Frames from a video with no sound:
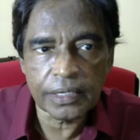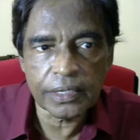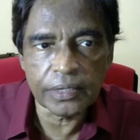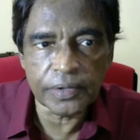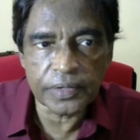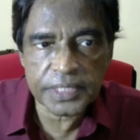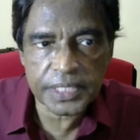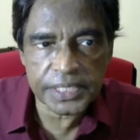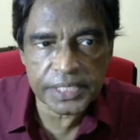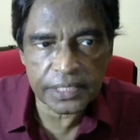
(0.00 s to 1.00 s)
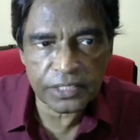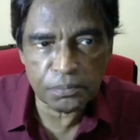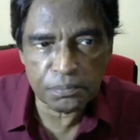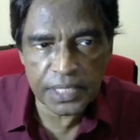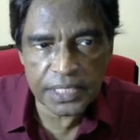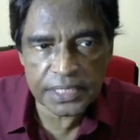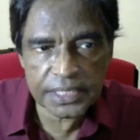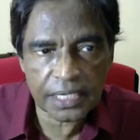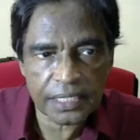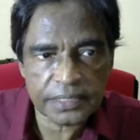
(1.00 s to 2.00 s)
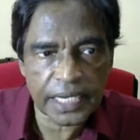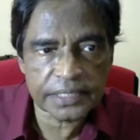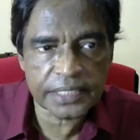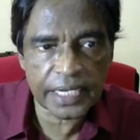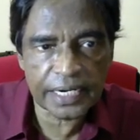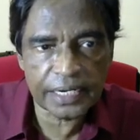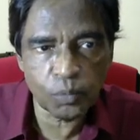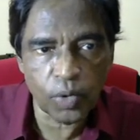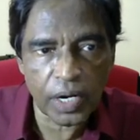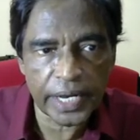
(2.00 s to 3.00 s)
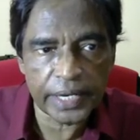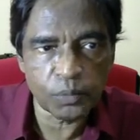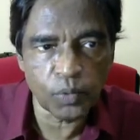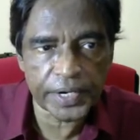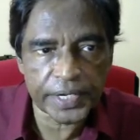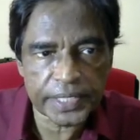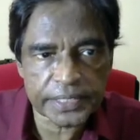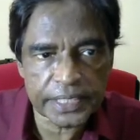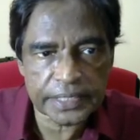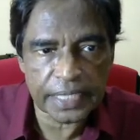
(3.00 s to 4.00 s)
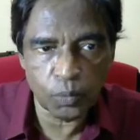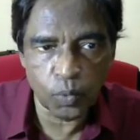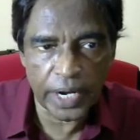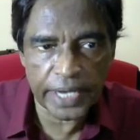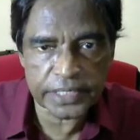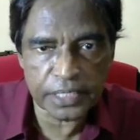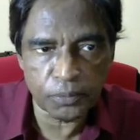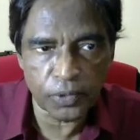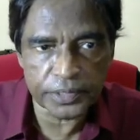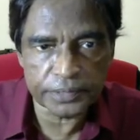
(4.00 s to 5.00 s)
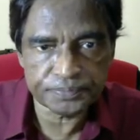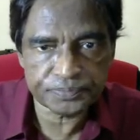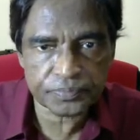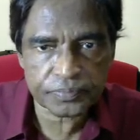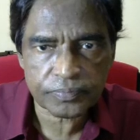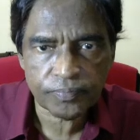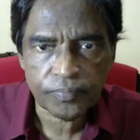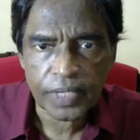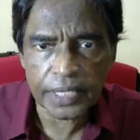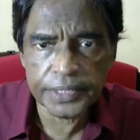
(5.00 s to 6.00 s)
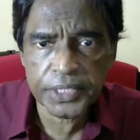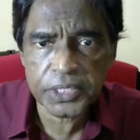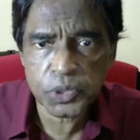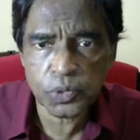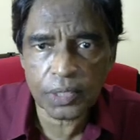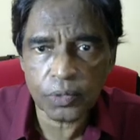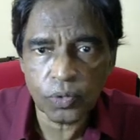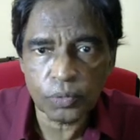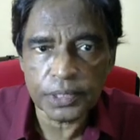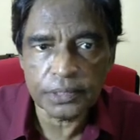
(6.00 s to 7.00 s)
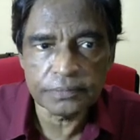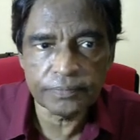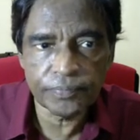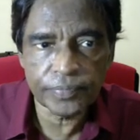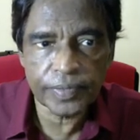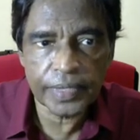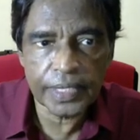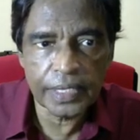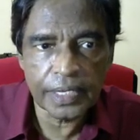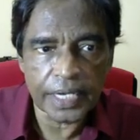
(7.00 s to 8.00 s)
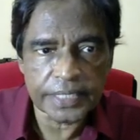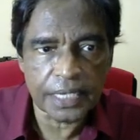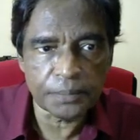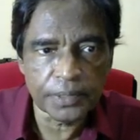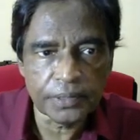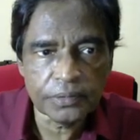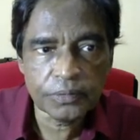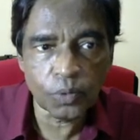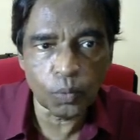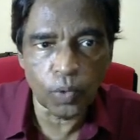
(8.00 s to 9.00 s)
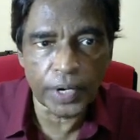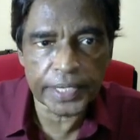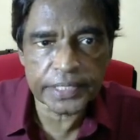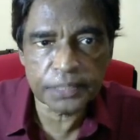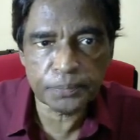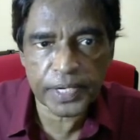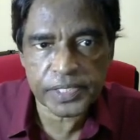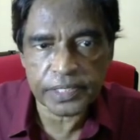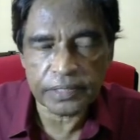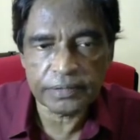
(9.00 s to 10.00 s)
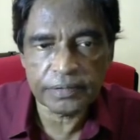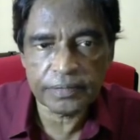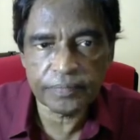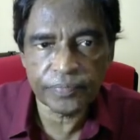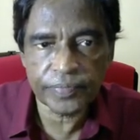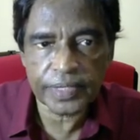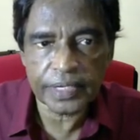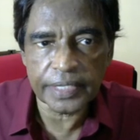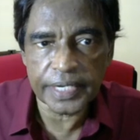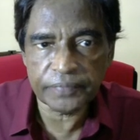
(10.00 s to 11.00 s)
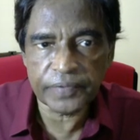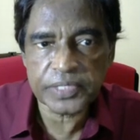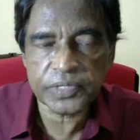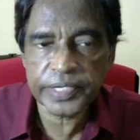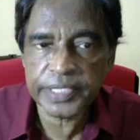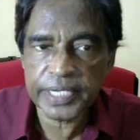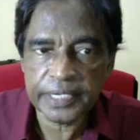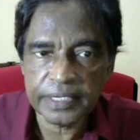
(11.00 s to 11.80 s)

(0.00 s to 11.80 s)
If you're a researcher, you must tell us exactly why, what is this, and why is it important. These two are global. Example, what is depression? The definition already there.